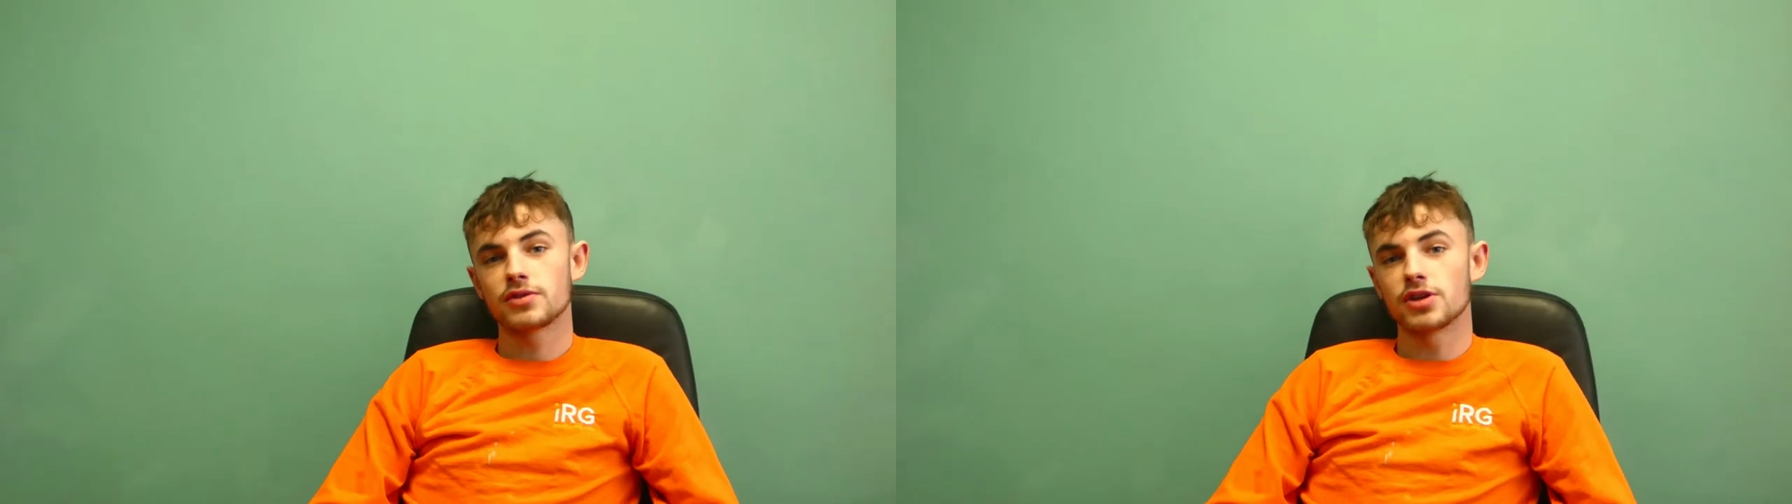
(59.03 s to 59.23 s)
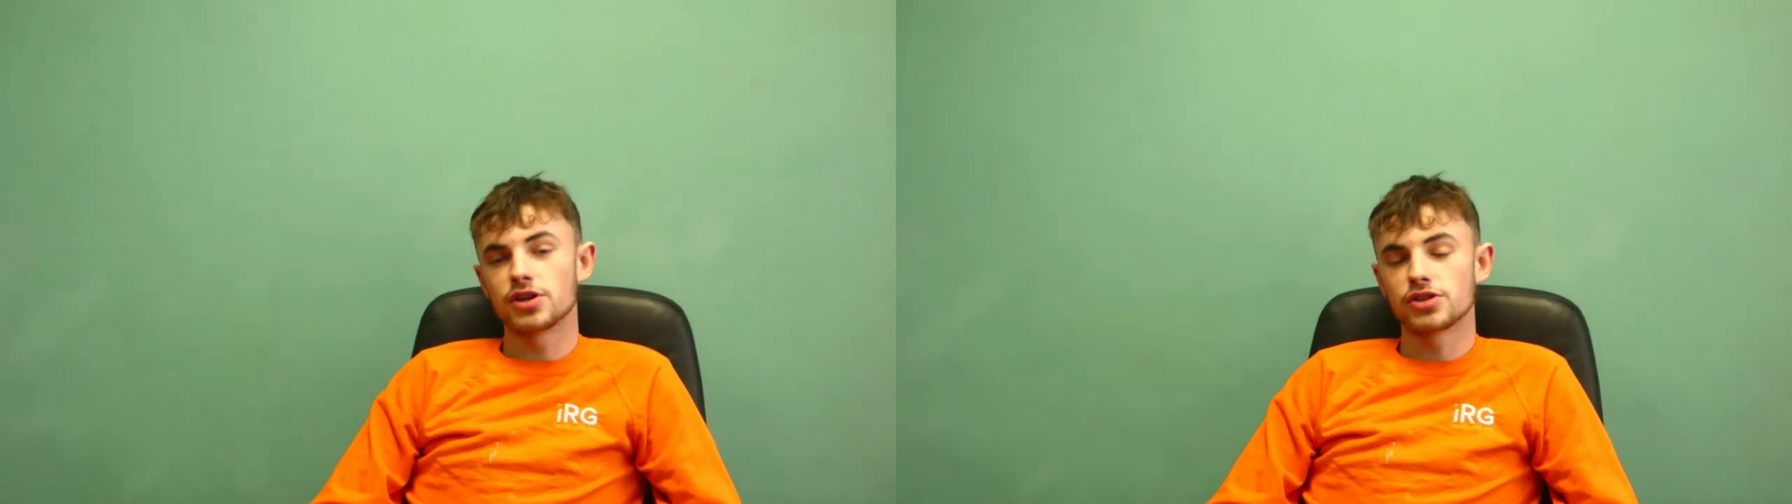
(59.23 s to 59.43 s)

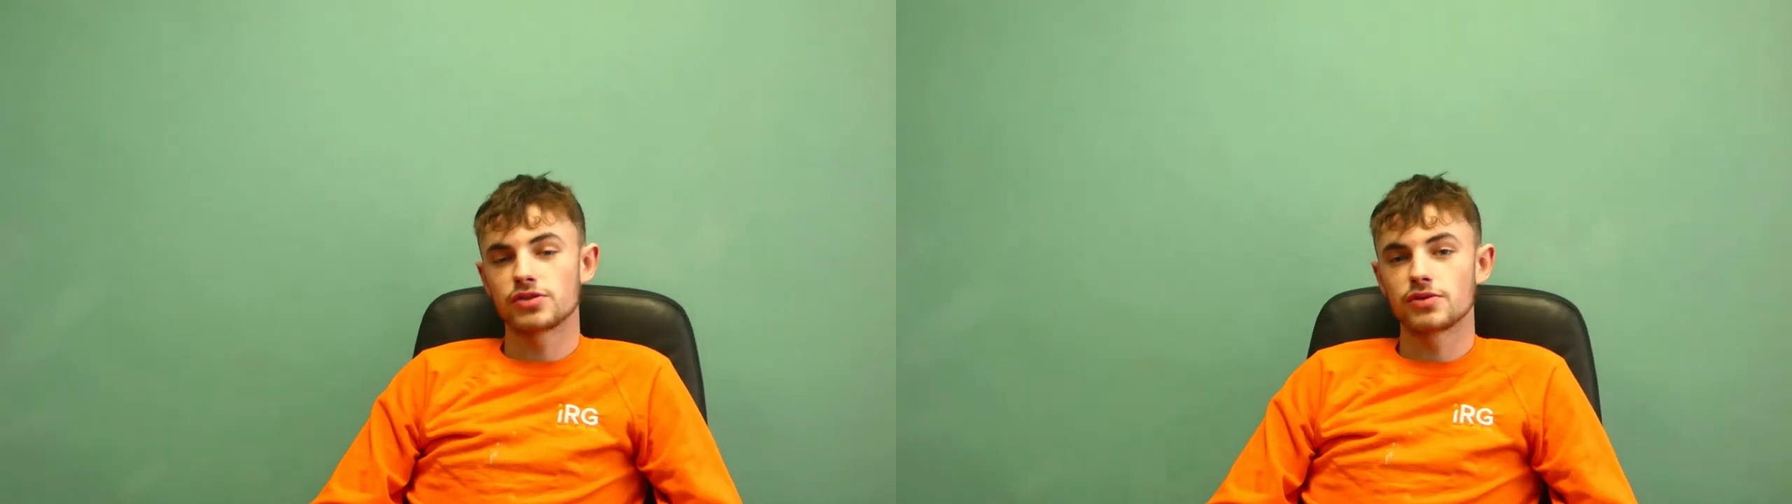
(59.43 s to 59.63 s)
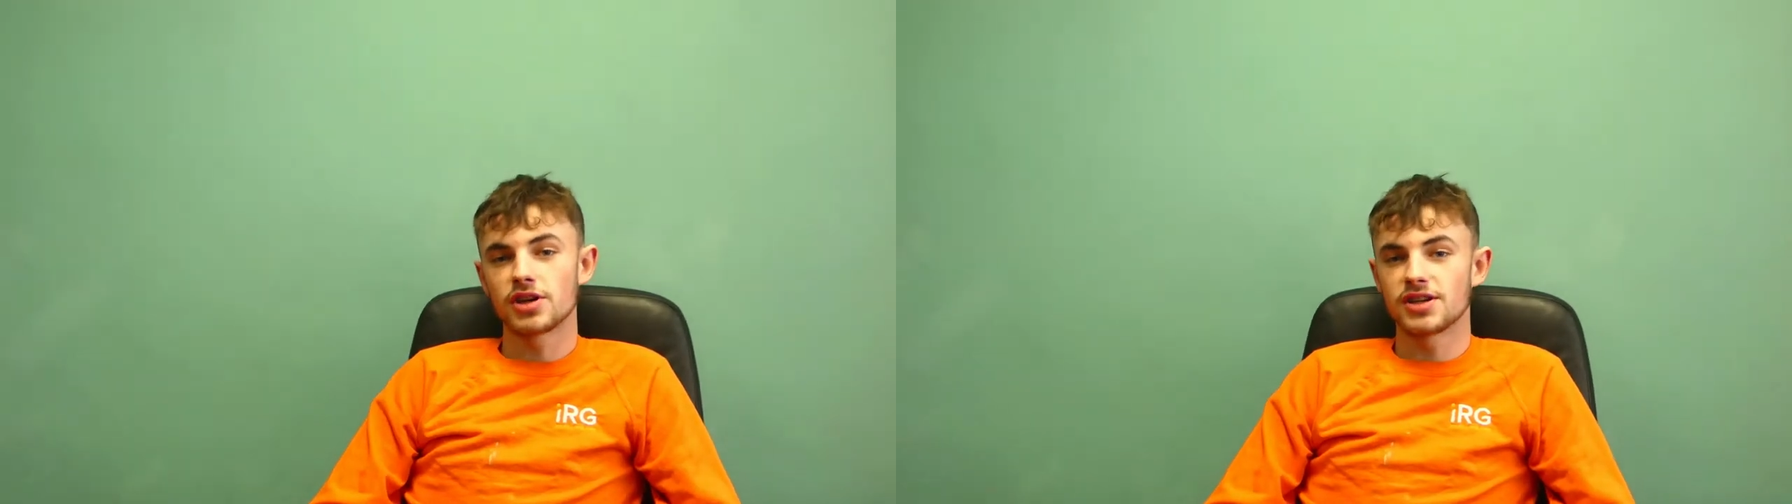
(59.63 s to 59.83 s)
and I
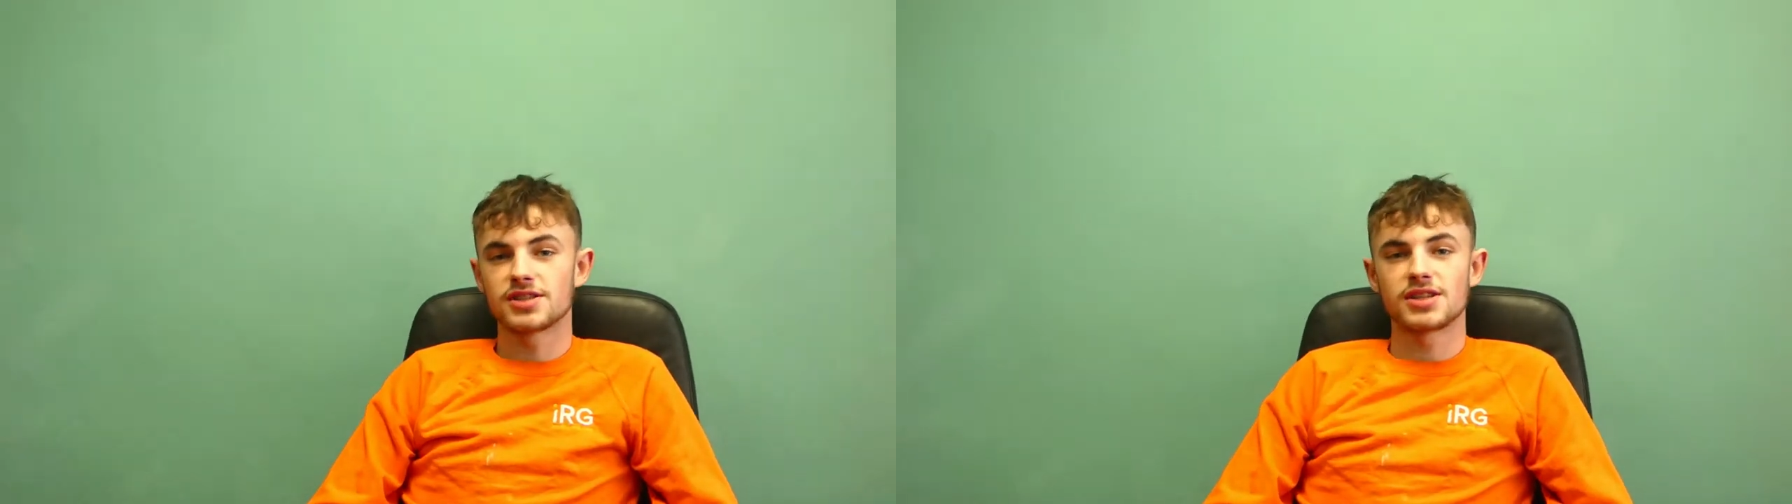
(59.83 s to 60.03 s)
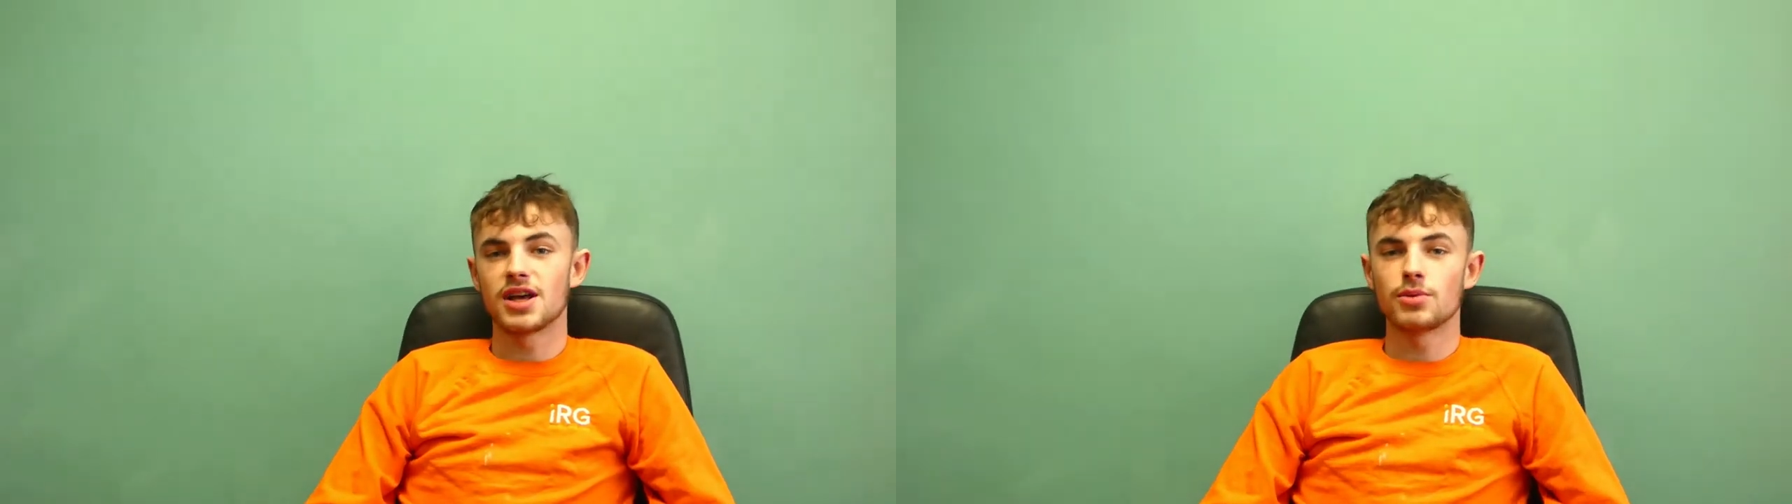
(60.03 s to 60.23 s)
just realised
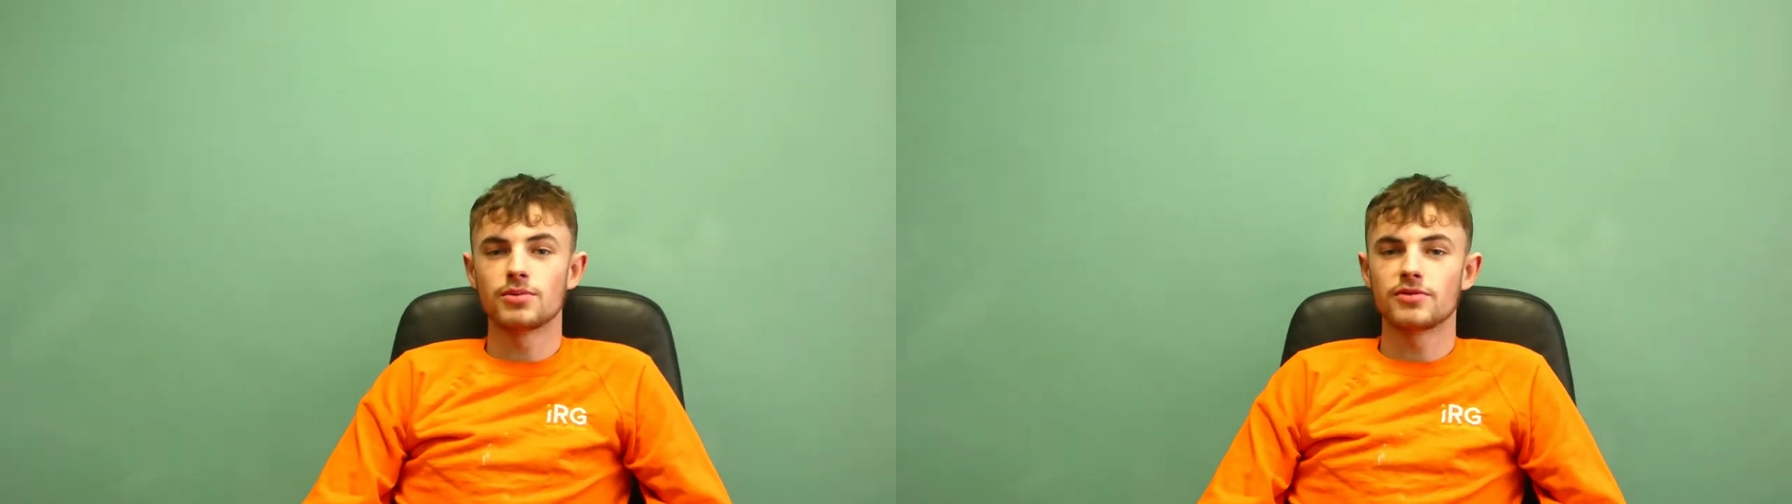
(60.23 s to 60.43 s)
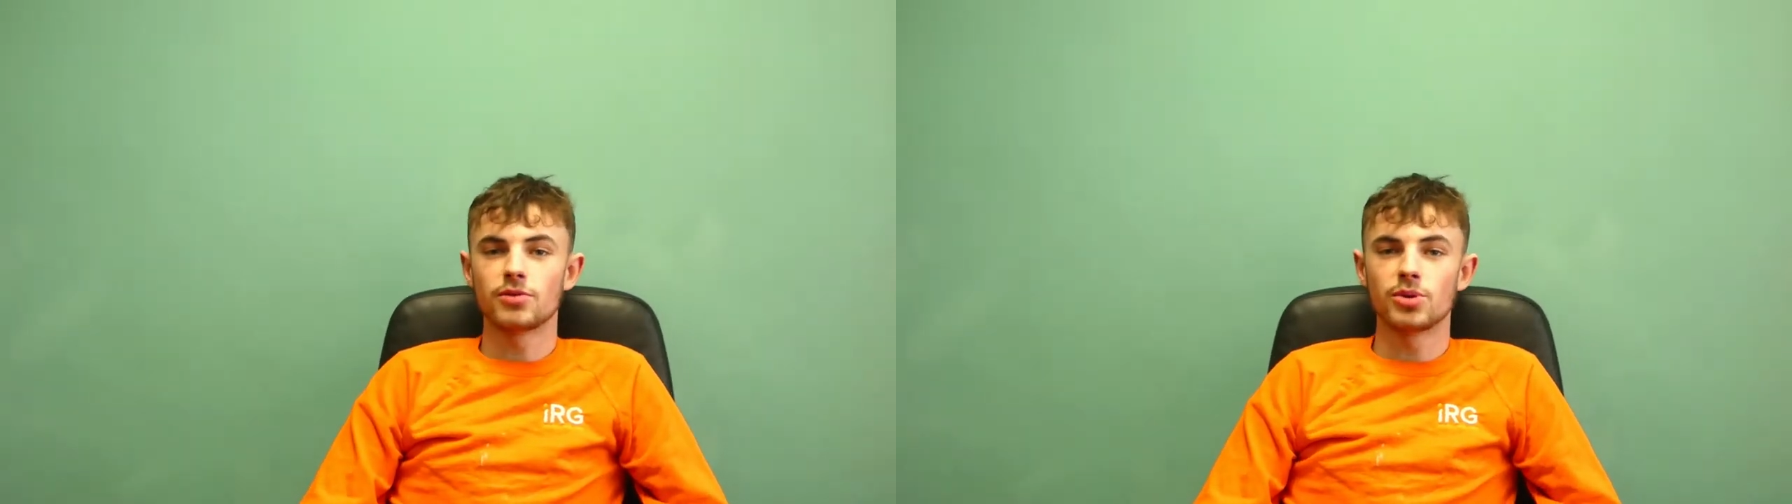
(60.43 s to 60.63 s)
that that
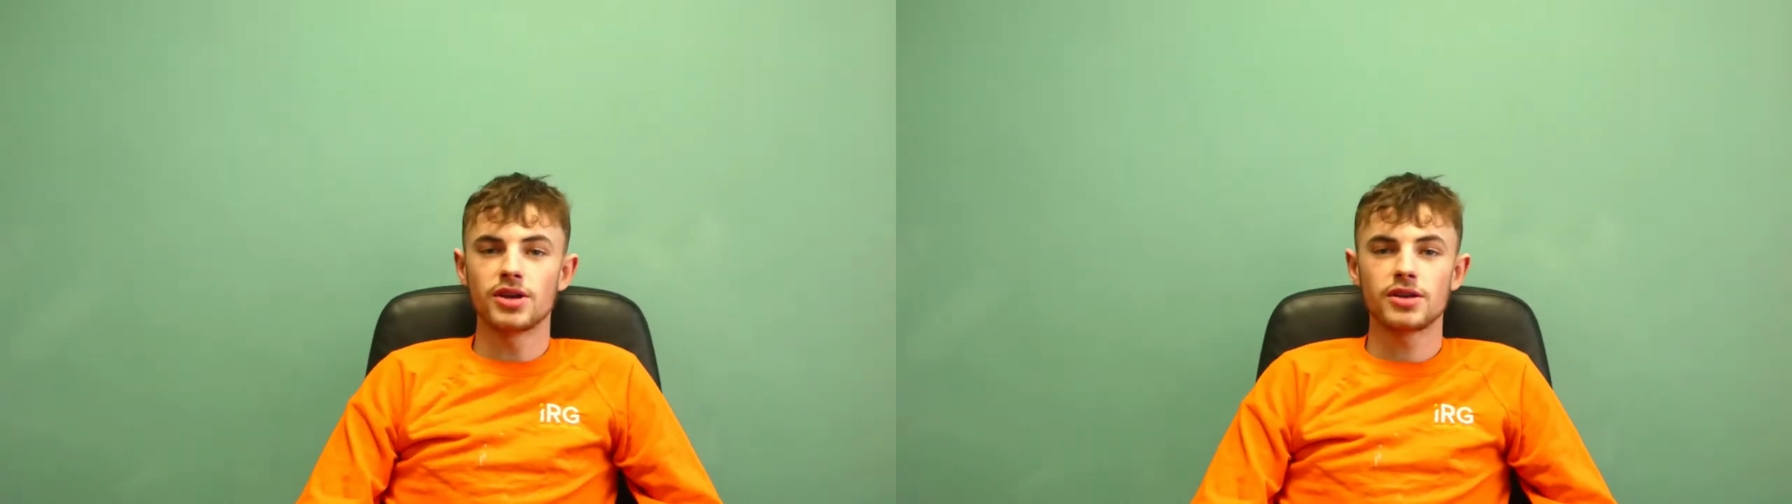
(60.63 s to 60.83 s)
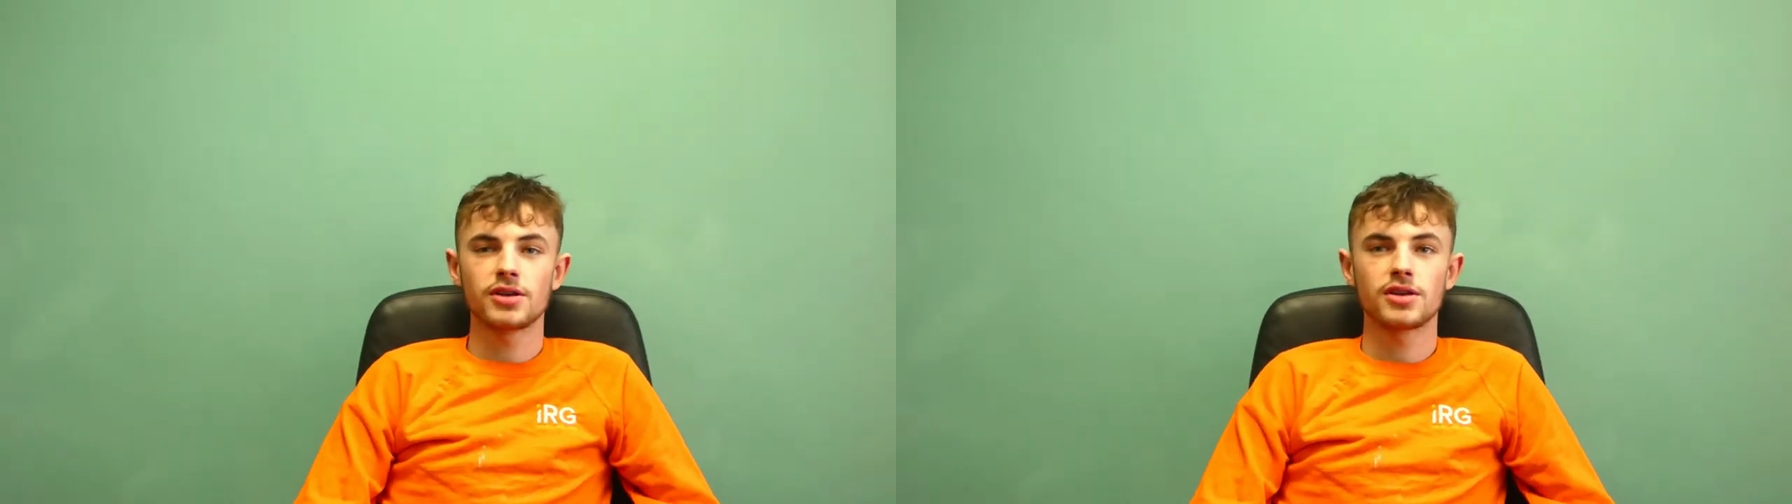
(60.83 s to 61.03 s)
wasn't for
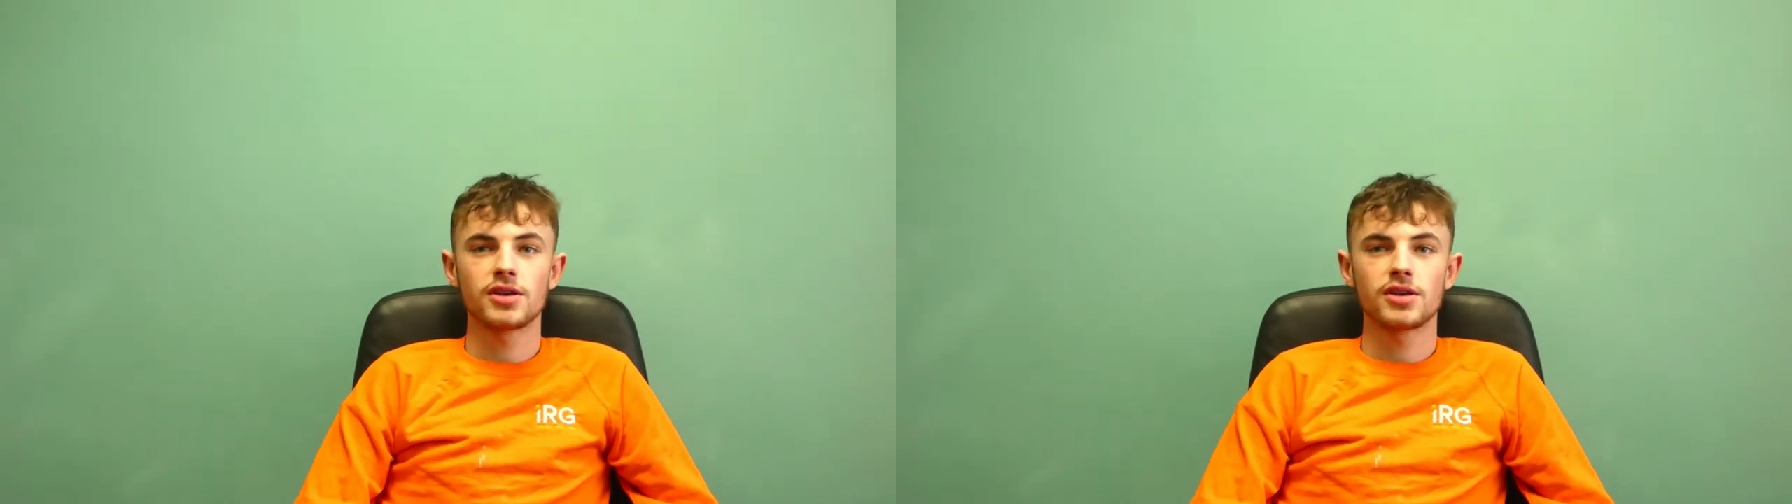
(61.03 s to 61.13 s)
me.